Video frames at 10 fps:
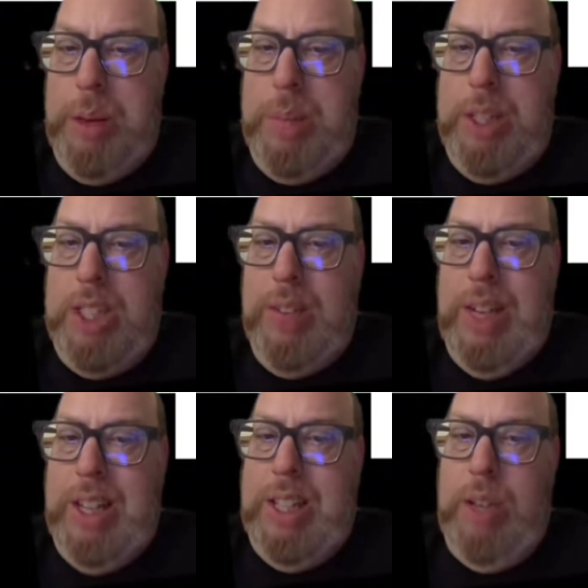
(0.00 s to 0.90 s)
7
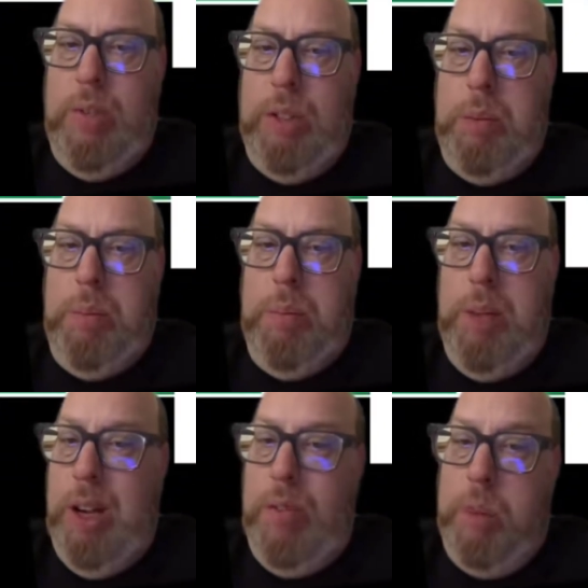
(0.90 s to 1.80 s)
out of 10 on this one.
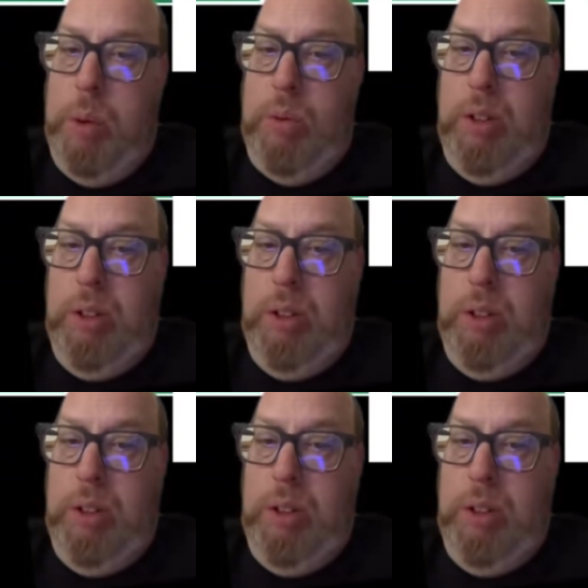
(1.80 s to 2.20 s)
I love the model though.